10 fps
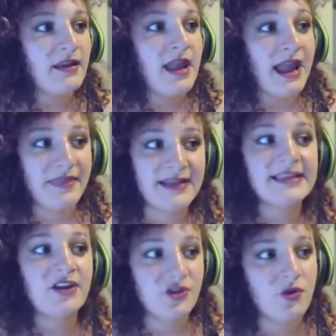and that's
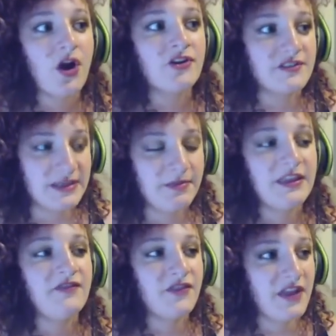how you garner
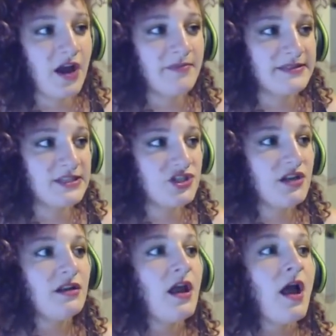sympathy for the
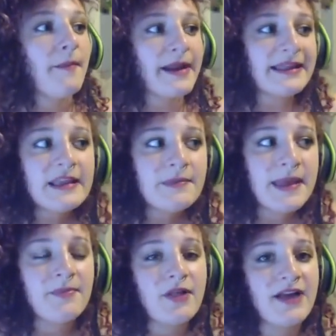opposition mm-hmm. but i think
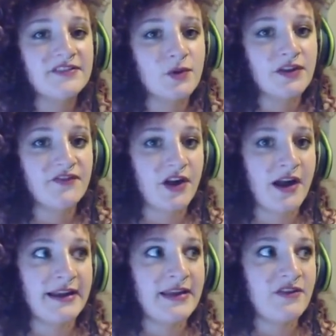people have sort of
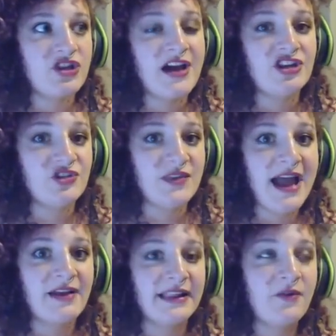forgotten even how to do
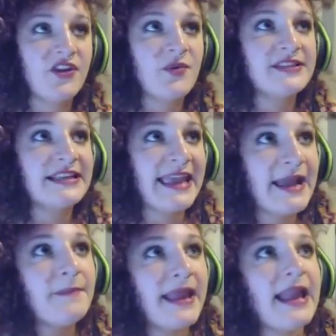that like there was a
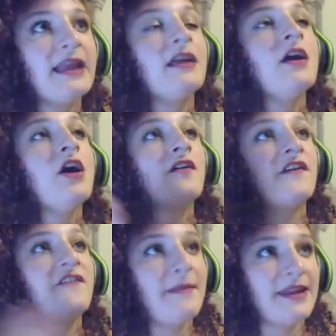campaign
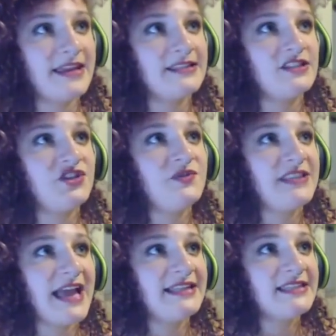of feminists who
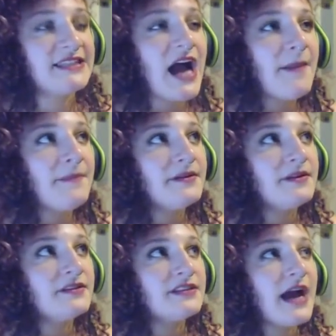said stop
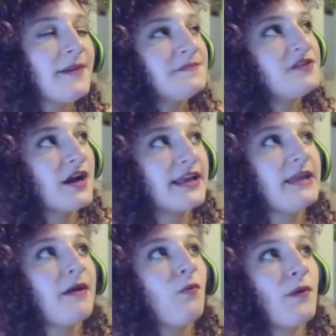stop talking
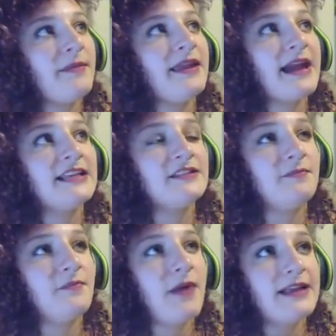about women as
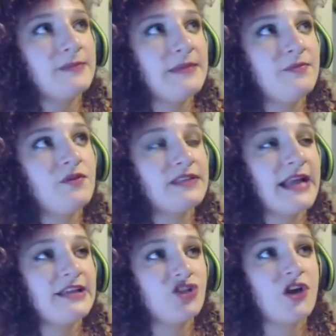as people's
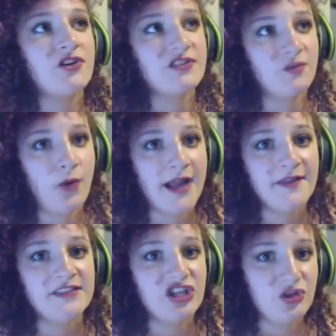like daughters and
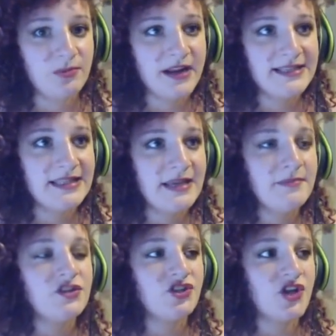wives to humanize
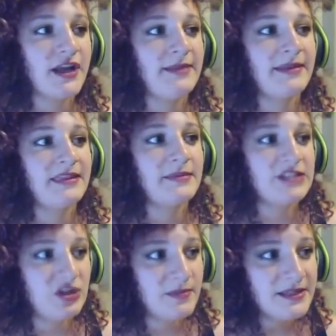them, start talking about them as
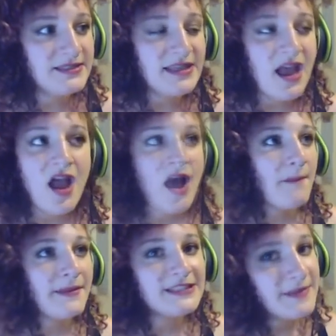humans.
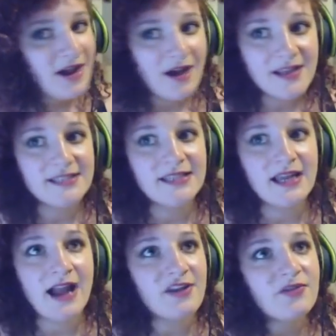But to be honest,
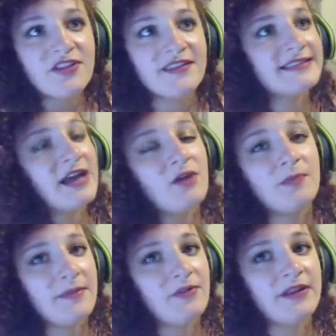I don't think that's how
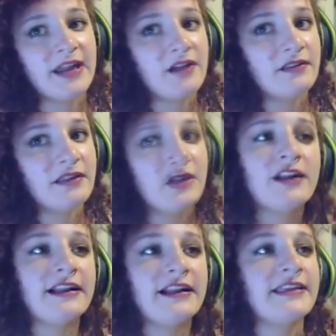people inherently
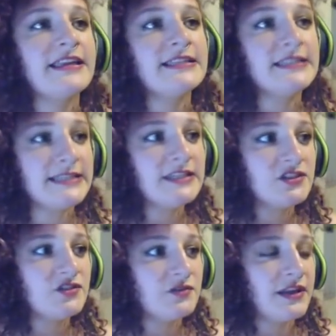work. Like I think
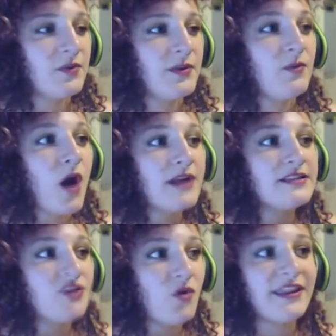instinctually we want
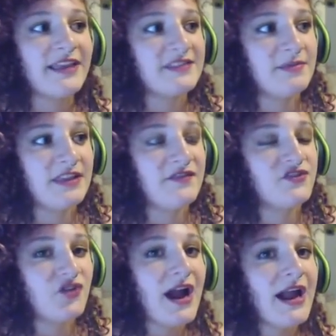to only have sympathy for
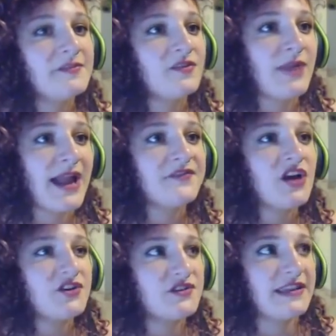tribe, so we have to
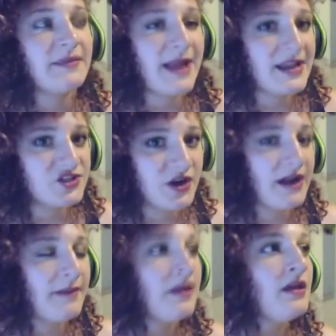understand them as
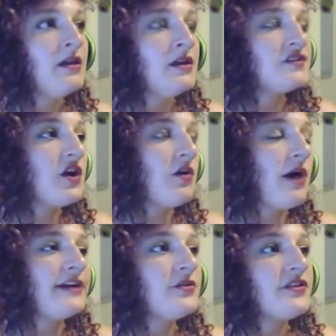tribe. So
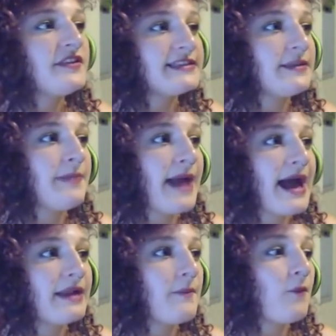I don't think that's a
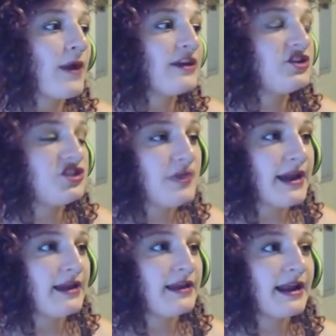bad way to do
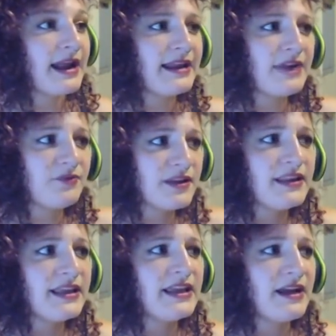it. And I and I
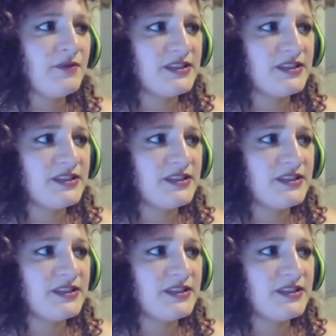really was